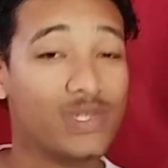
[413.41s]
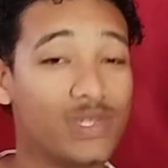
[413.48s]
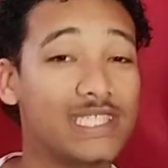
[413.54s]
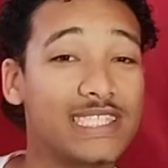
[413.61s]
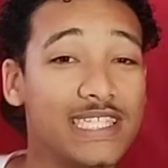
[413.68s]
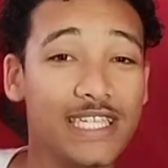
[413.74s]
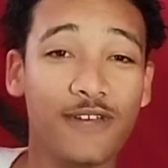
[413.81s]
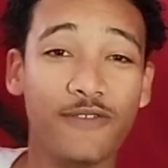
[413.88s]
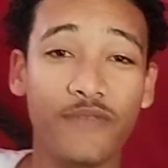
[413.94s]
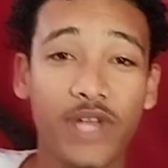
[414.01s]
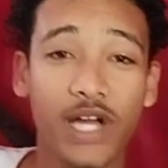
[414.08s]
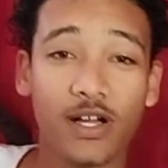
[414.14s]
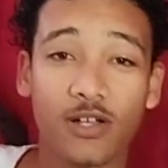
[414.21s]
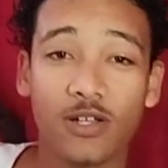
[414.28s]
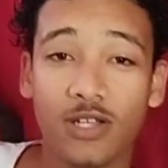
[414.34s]
we see the
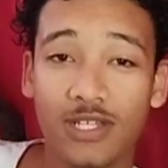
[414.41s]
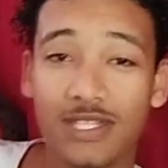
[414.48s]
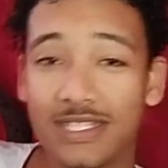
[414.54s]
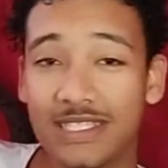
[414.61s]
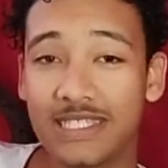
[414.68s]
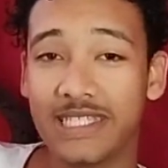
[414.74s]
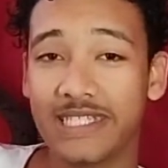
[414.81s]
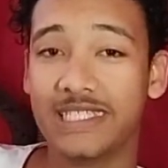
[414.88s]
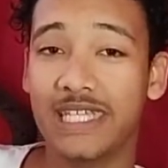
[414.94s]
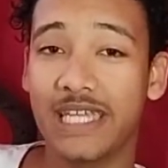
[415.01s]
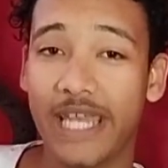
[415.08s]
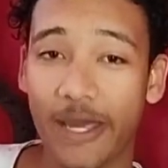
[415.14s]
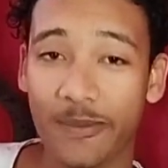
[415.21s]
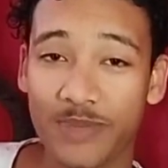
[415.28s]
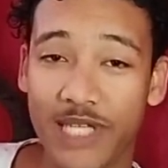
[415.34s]
vehicle is
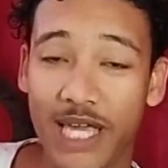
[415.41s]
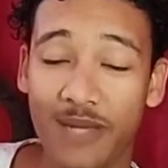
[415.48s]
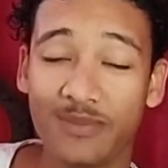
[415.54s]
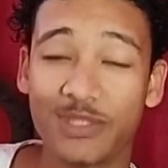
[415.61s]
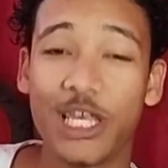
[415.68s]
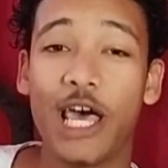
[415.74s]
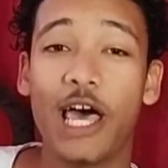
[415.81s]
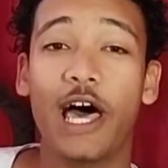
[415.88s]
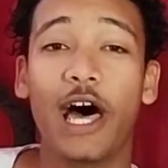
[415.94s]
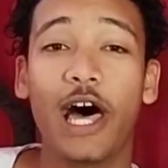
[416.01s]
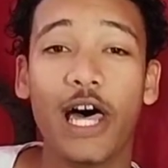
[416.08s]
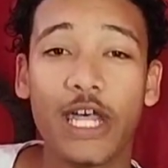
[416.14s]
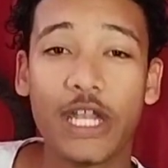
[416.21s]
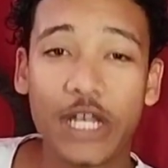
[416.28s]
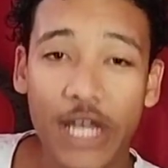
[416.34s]
setting lap times
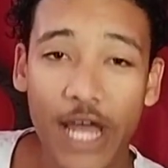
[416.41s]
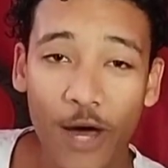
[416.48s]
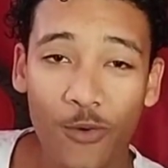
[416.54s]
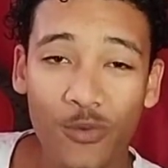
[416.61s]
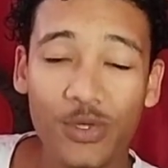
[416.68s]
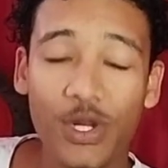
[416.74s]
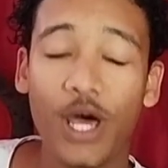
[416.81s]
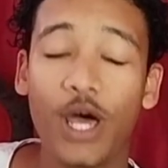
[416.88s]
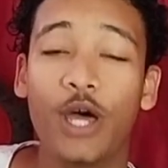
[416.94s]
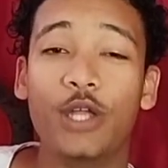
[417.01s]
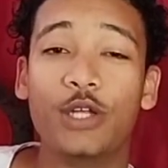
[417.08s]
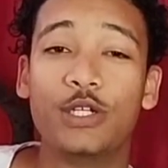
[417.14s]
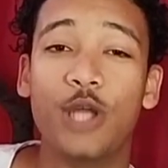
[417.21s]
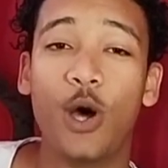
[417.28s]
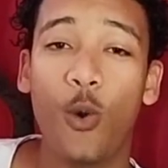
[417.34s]
around
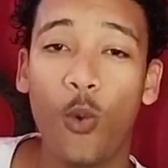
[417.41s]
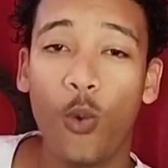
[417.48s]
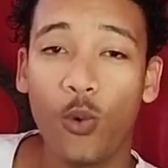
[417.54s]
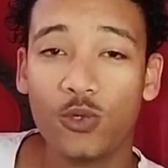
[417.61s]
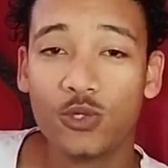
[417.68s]
the